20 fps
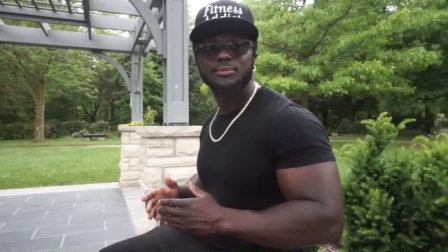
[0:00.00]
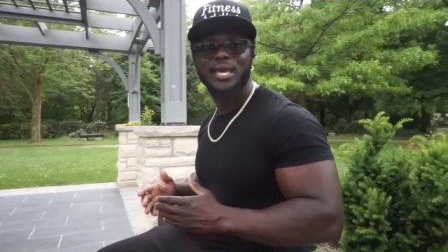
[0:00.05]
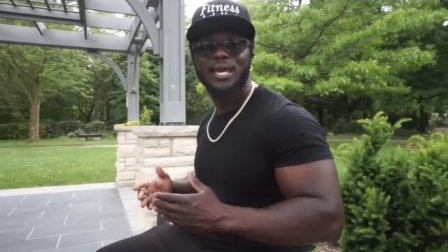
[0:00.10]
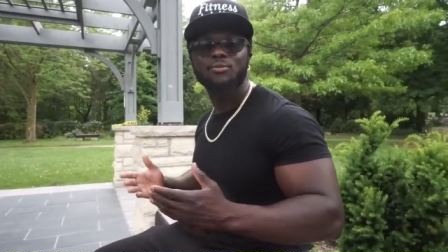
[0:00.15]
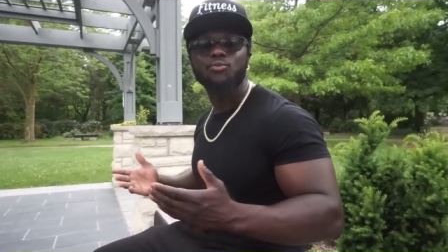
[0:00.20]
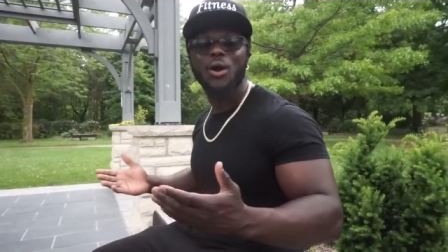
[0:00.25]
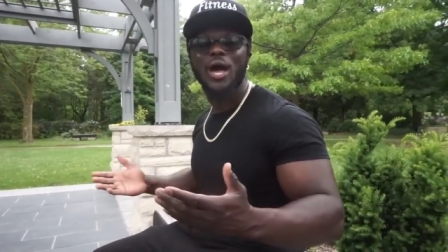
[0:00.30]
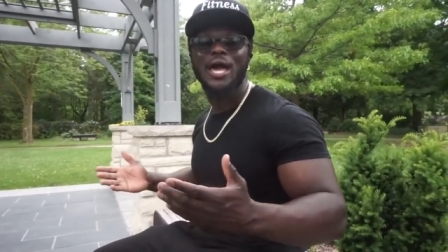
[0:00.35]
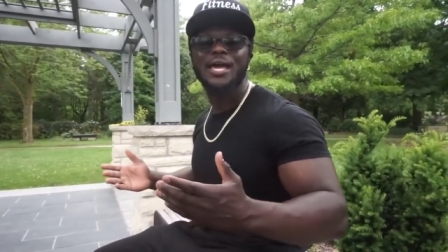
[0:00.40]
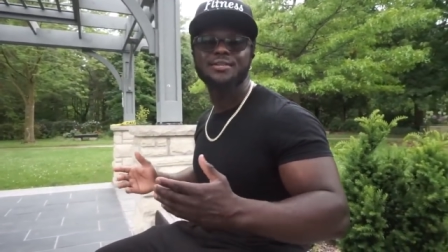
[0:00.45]

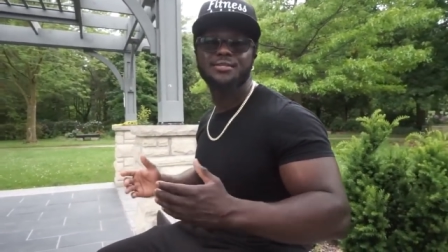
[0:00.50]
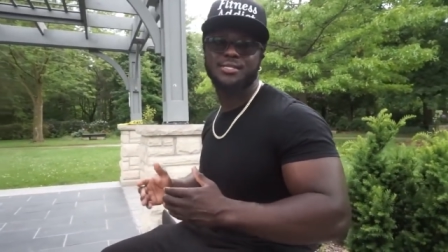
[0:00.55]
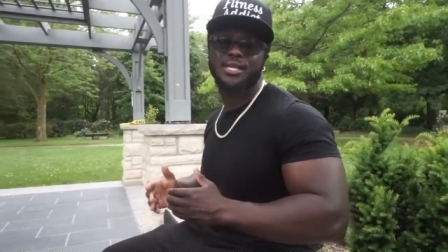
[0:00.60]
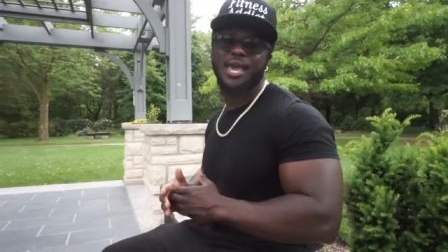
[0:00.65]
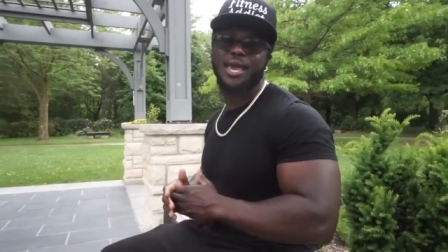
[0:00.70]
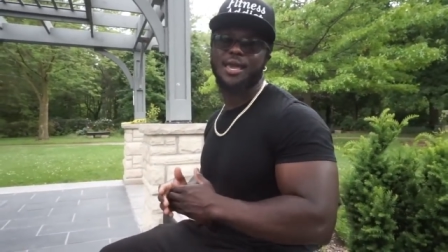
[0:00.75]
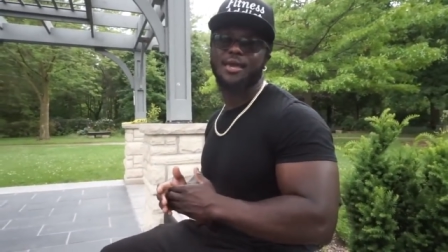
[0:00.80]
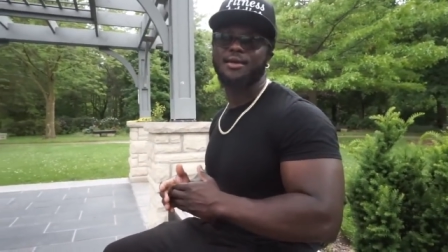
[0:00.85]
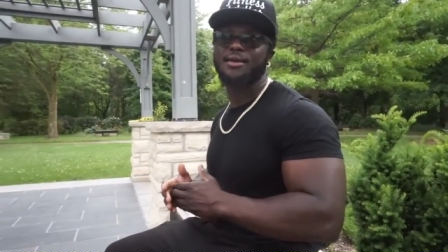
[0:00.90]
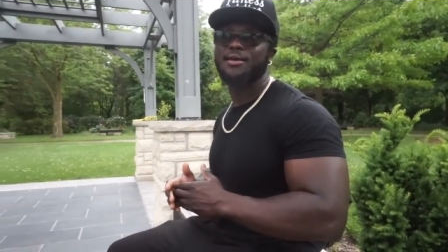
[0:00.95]
And why is
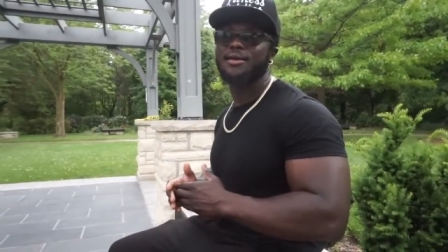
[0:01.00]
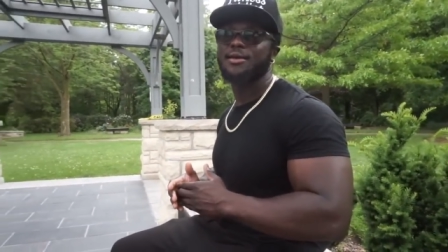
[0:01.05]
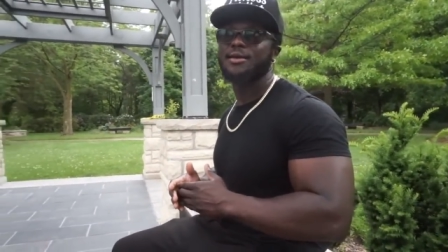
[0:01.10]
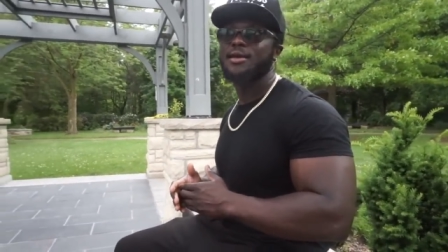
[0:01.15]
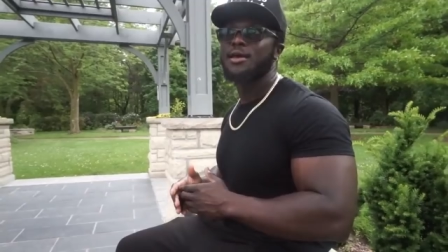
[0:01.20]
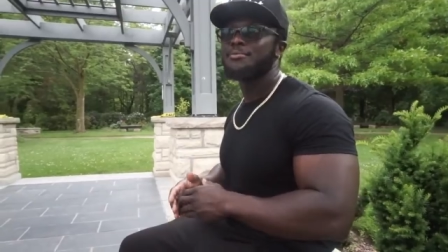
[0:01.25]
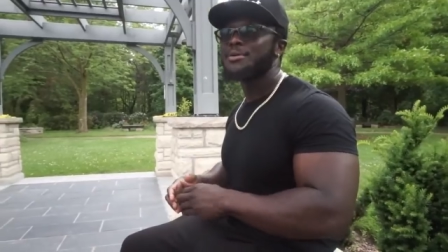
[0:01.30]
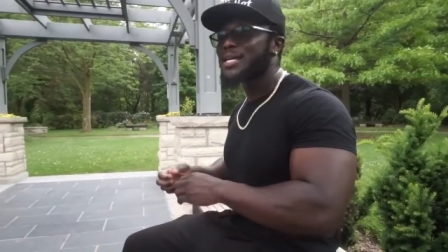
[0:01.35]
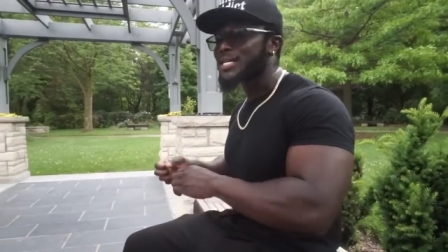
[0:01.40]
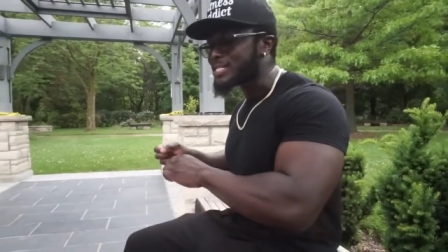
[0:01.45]
that?
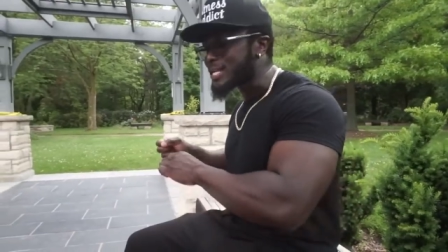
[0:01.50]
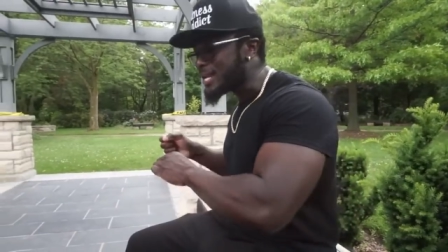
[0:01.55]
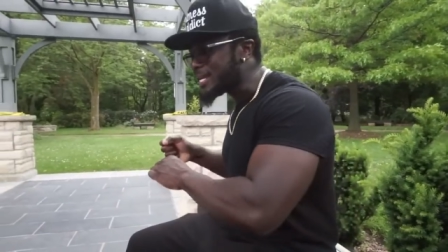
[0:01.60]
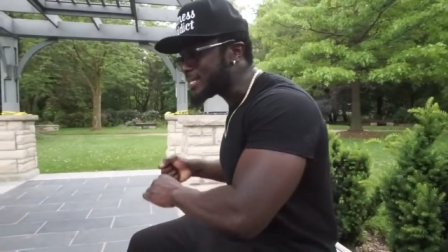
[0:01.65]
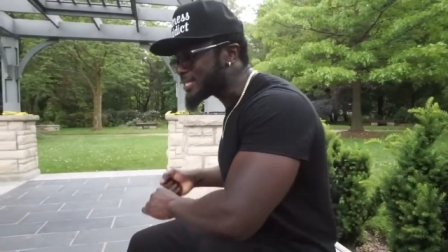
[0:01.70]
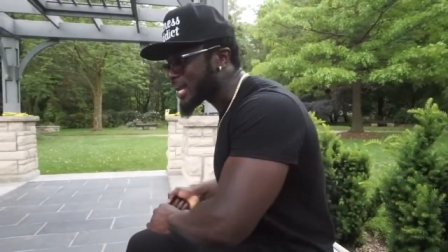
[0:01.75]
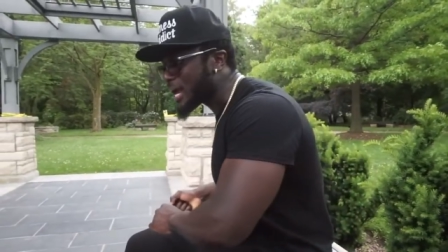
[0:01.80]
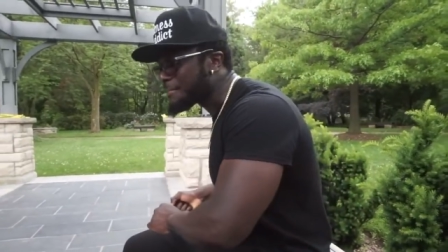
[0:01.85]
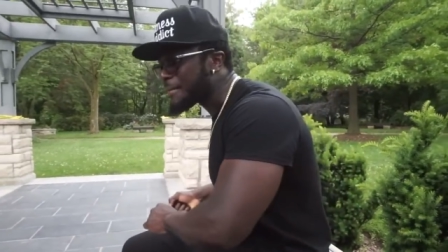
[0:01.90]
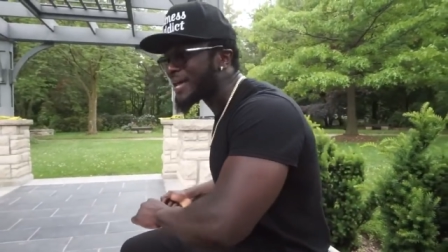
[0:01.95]
Because
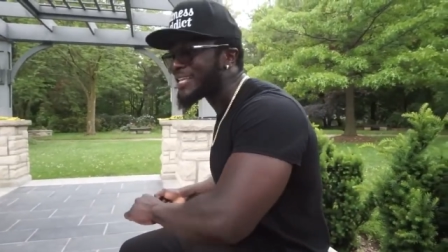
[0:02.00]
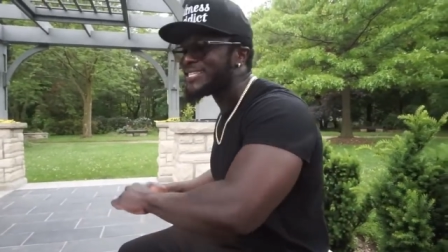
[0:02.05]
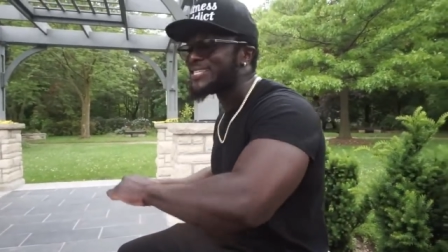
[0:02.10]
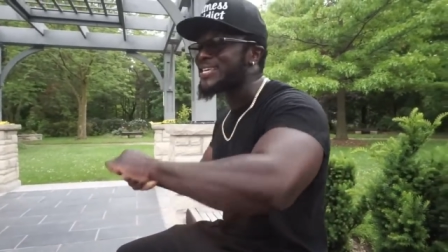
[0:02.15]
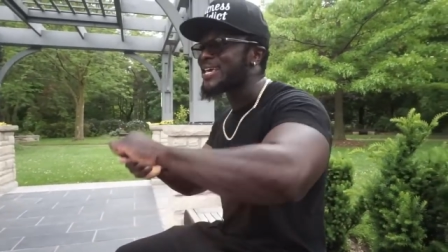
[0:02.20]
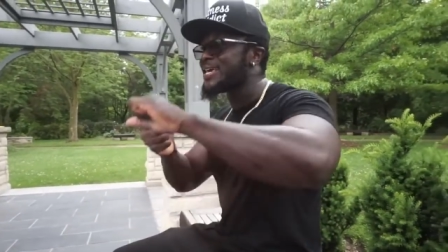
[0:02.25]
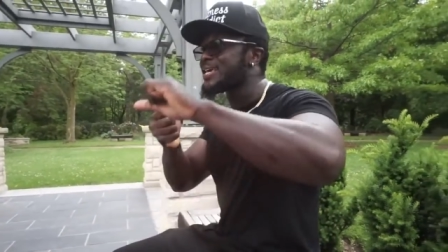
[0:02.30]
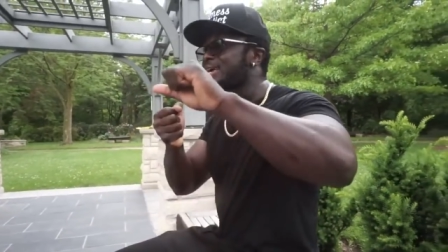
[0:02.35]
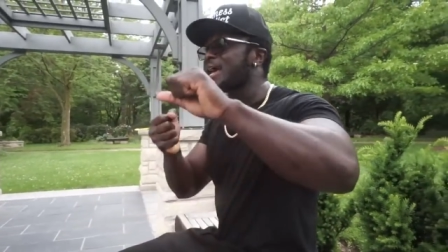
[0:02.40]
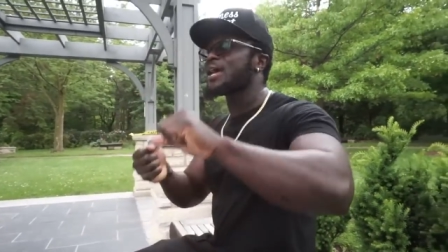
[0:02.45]
anytime I
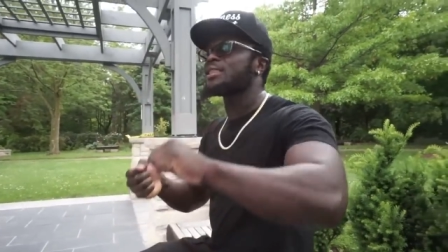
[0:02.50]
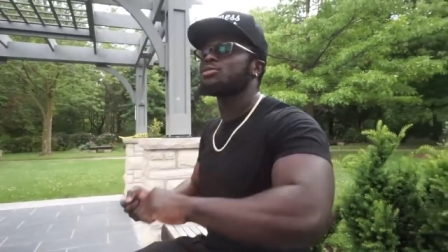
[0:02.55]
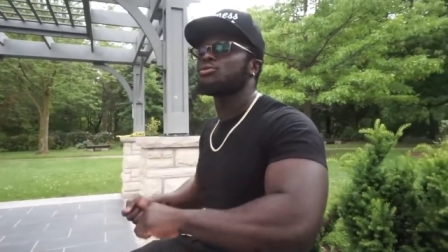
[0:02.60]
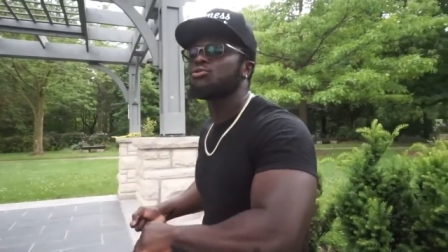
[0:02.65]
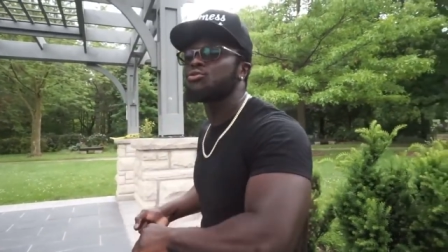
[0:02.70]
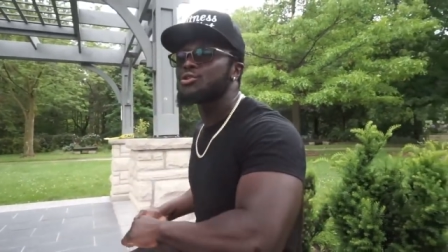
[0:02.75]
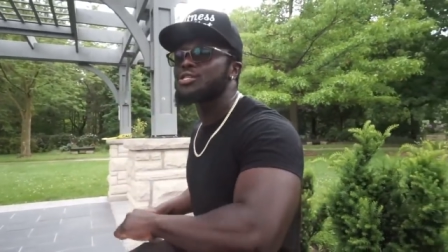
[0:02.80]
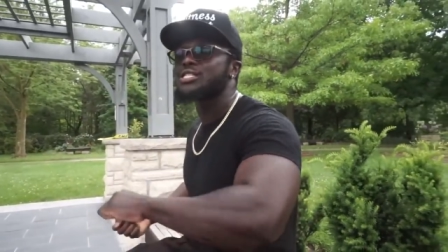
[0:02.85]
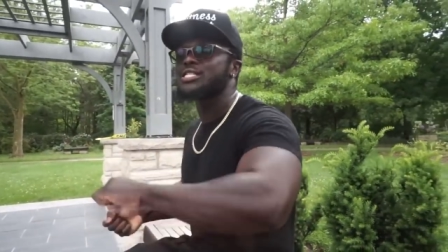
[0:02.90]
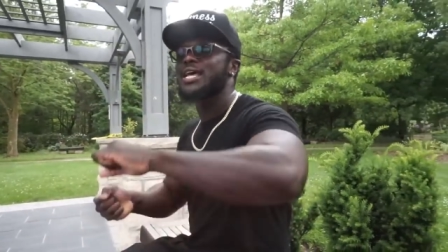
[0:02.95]
dig, I
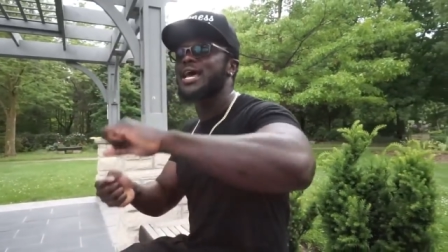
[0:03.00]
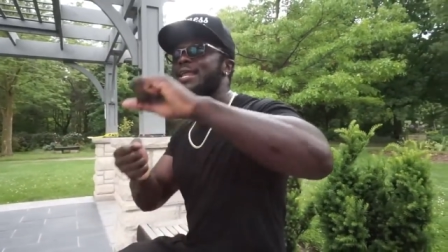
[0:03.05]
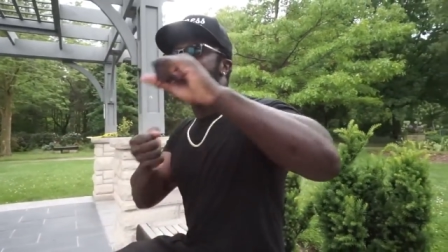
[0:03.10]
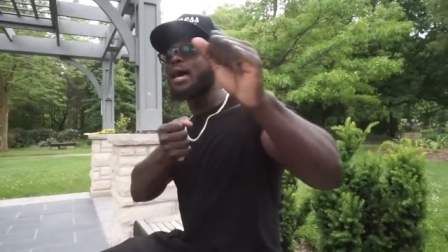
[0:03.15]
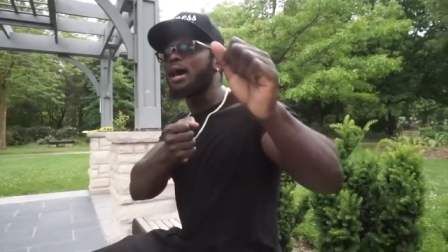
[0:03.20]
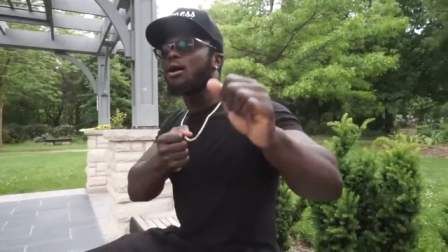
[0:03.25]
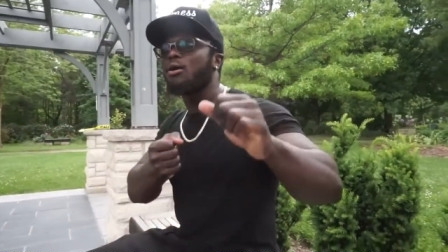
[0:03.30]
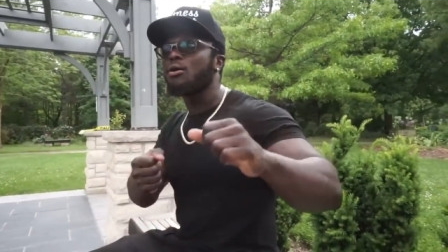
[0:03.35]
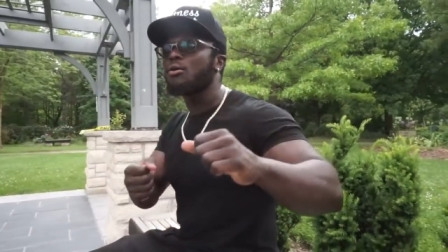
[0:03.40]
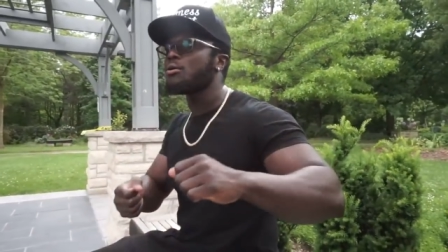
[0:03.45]
throw the sand
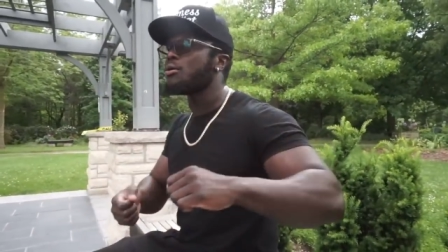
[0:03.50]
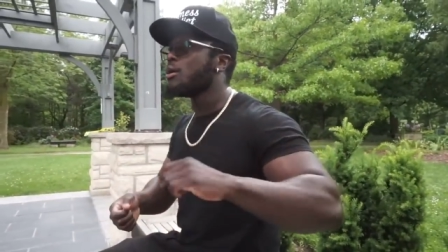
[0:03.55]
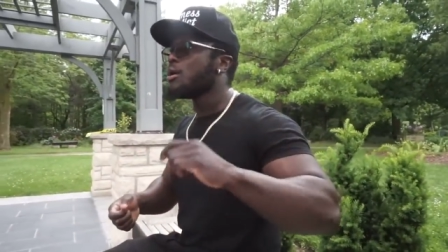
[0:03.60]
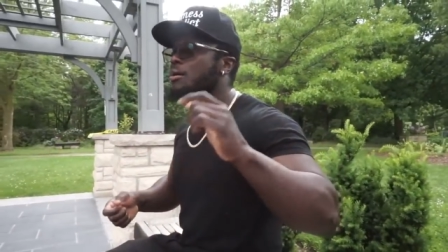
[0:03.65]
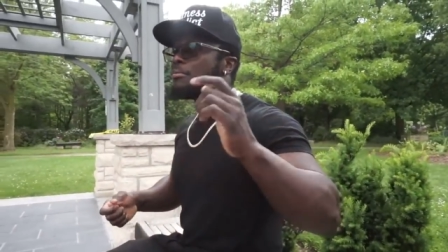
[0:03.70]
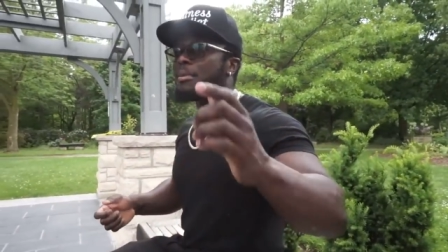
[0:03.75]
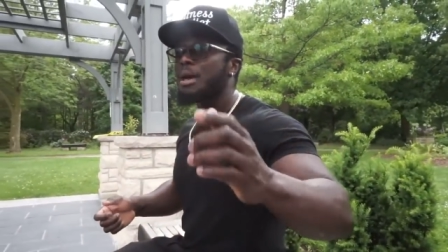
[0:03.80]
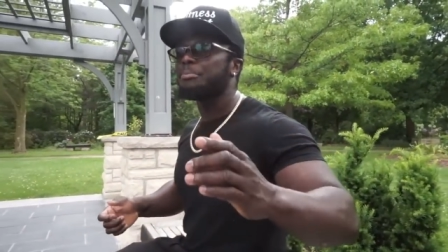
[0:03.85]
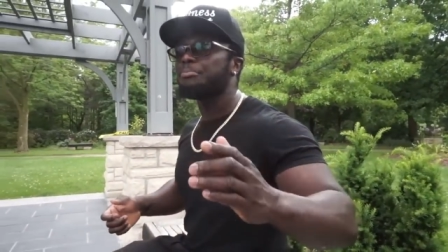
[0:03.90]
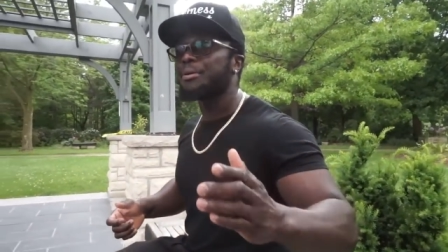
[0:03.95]
out,
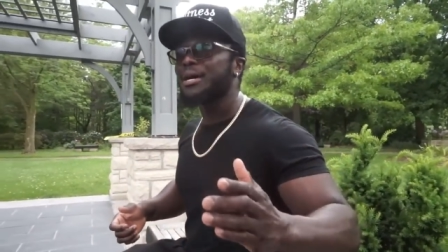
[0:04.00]
my